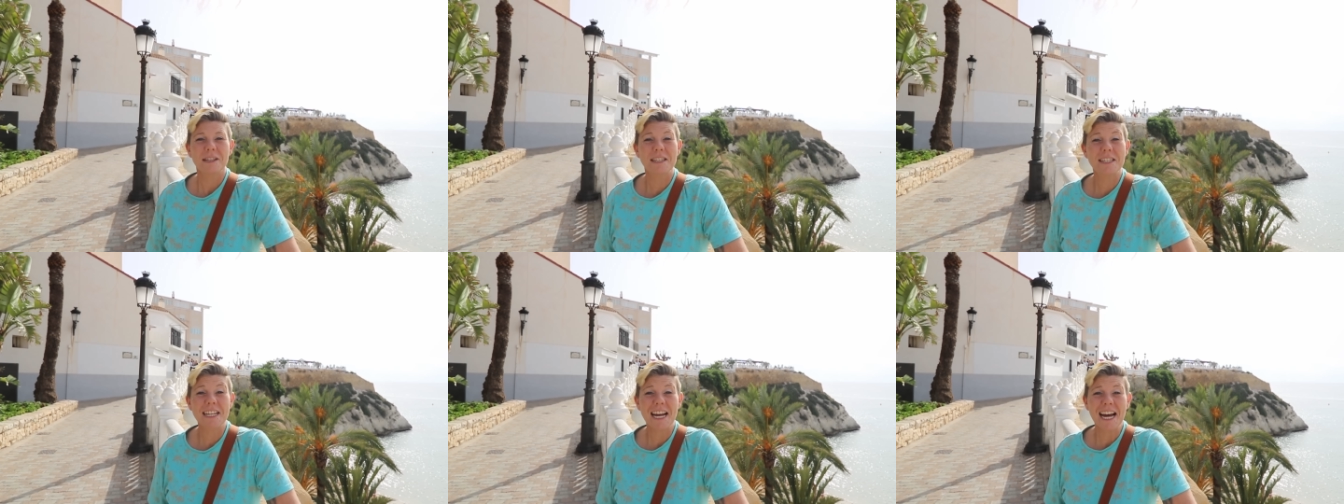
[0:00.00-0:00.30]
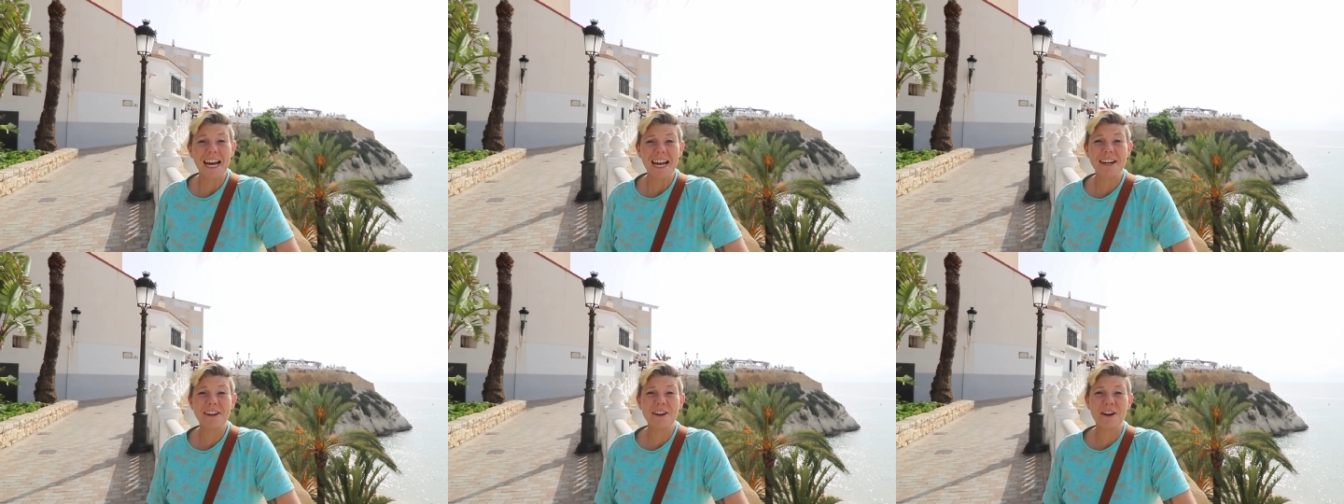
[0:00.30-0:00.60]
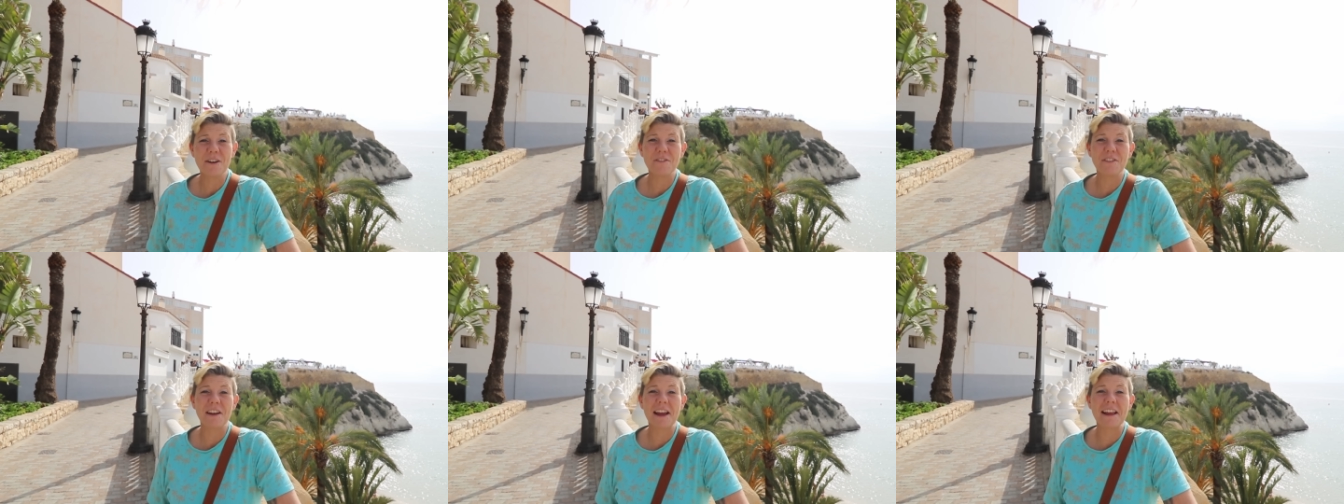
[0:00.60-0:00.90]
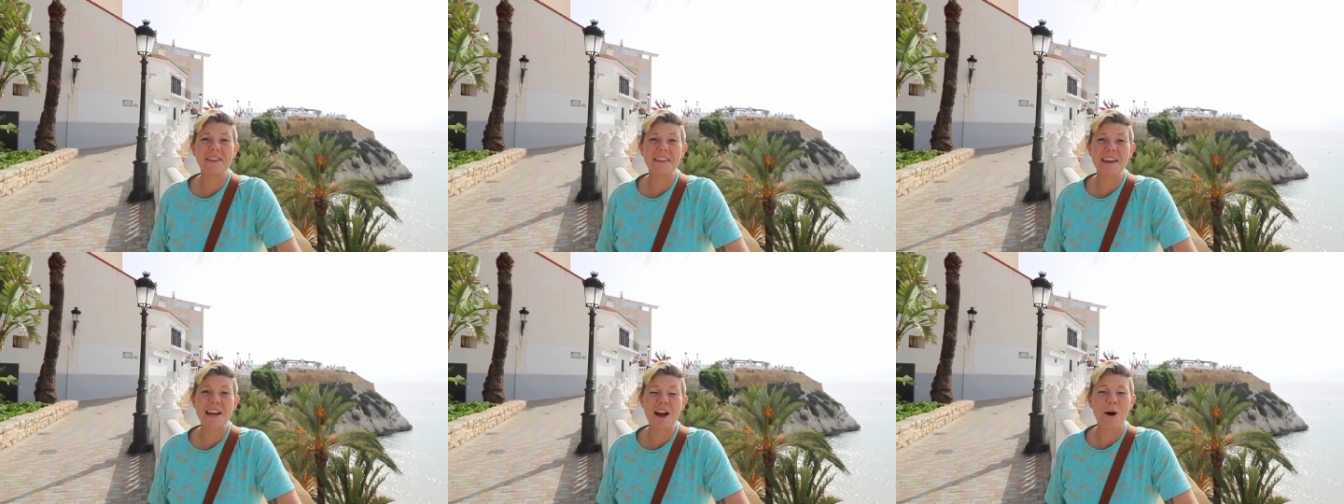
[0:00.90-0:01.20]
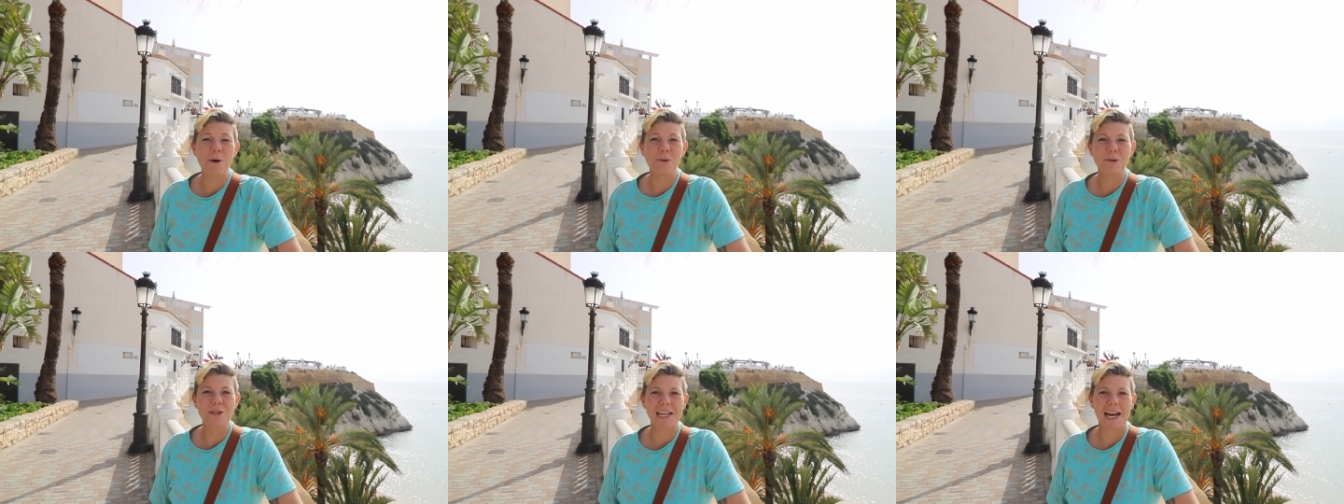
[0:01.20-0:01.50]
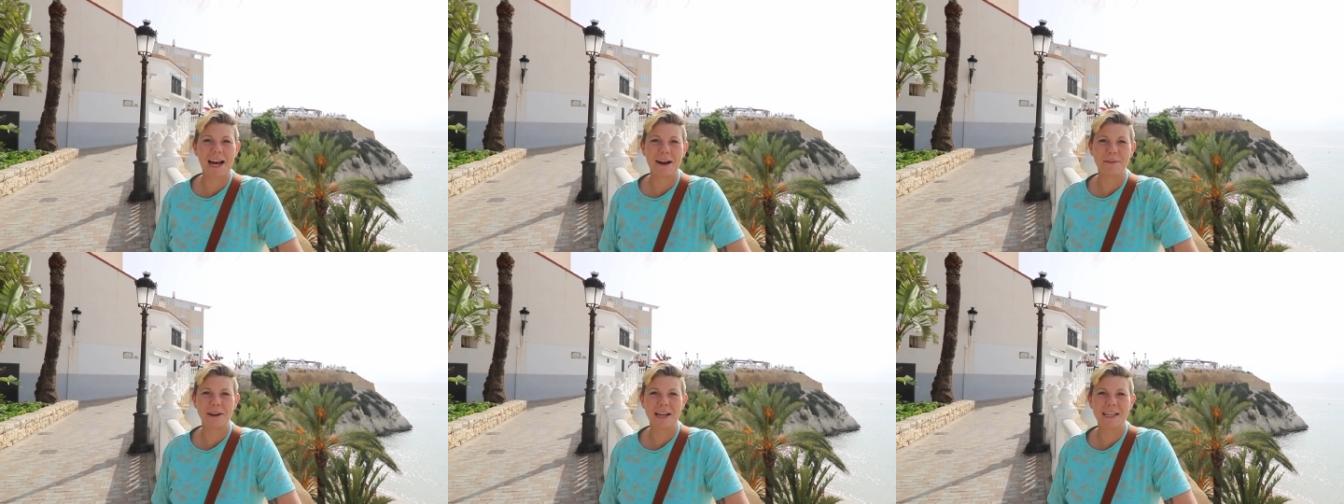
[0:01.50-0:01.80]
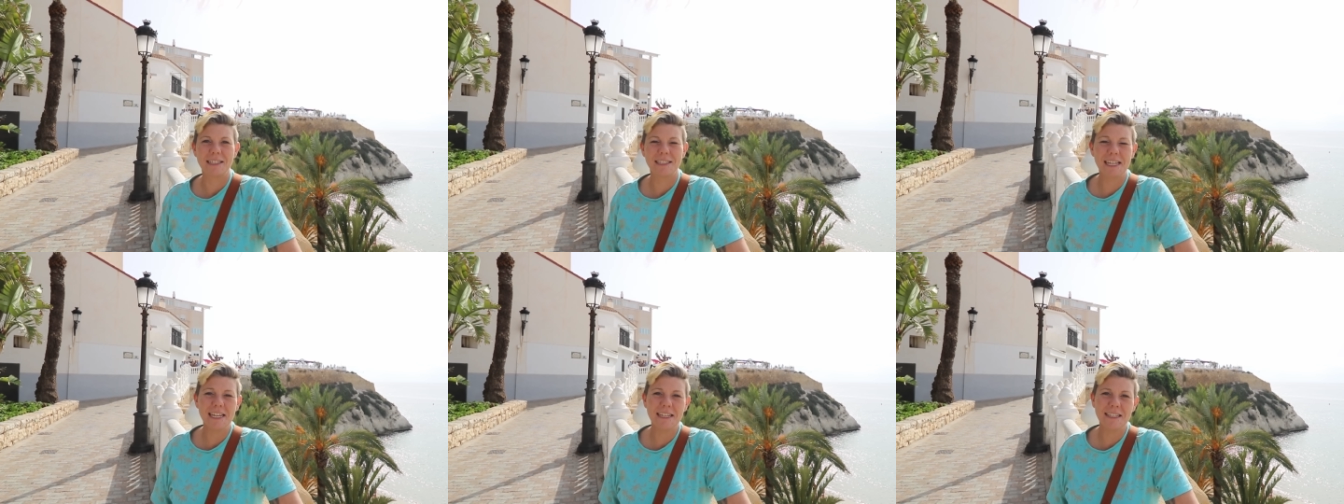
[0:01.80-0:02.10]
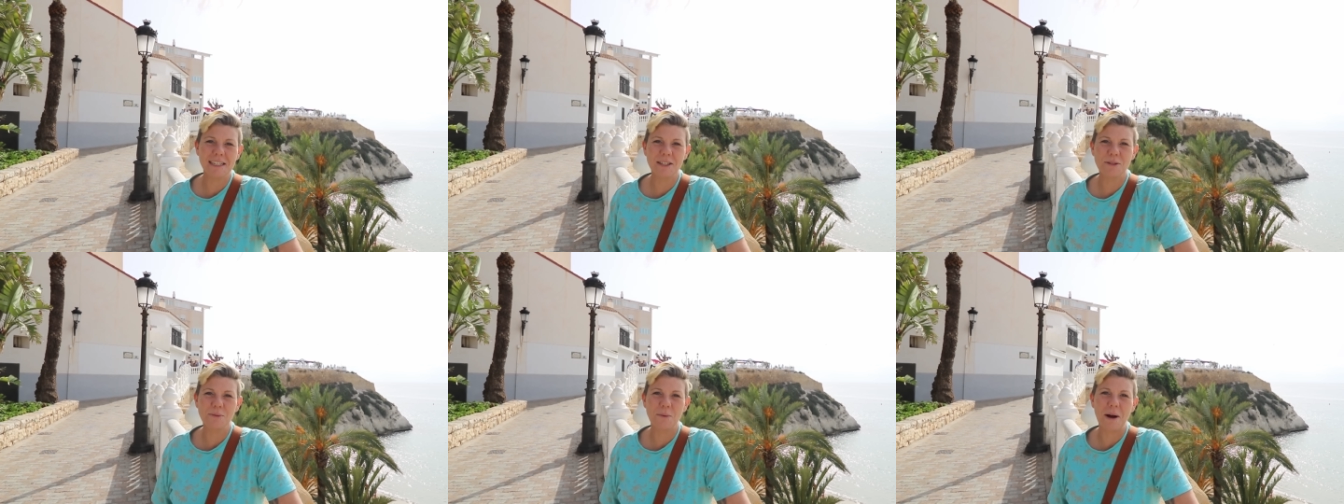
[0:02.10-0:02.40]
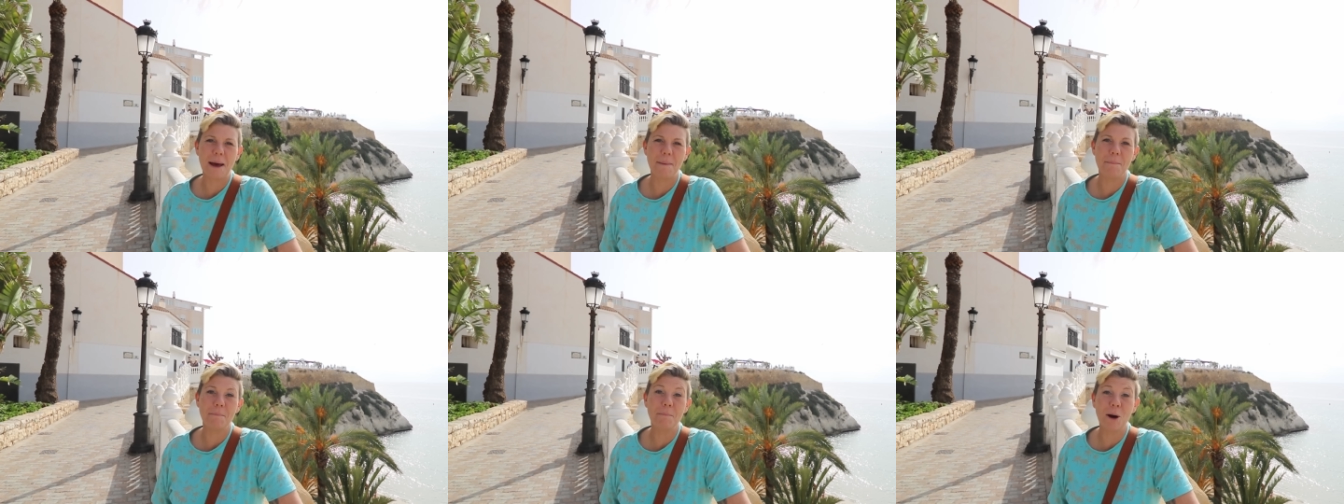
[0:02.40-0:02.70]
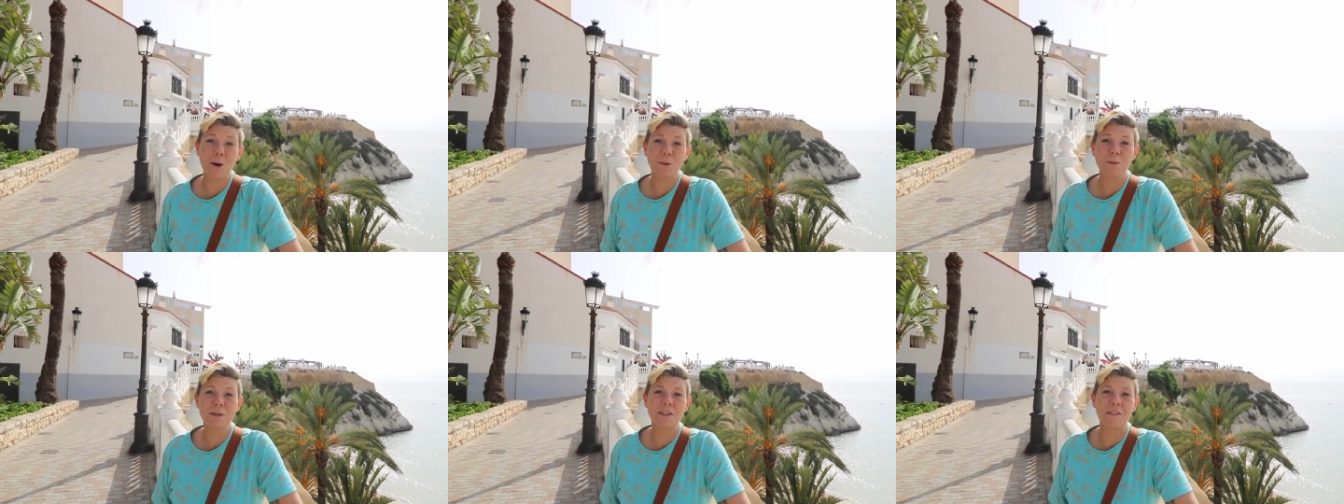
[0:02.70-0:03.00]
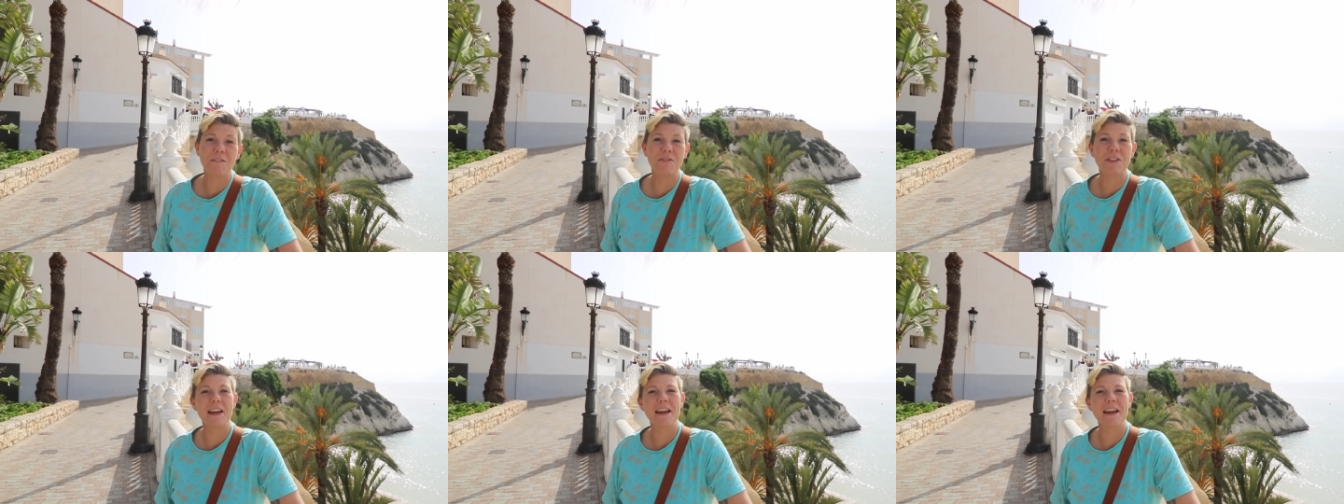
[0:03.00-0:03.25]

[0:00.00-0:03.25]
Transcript: We're starting off in the Old Town as this is where most of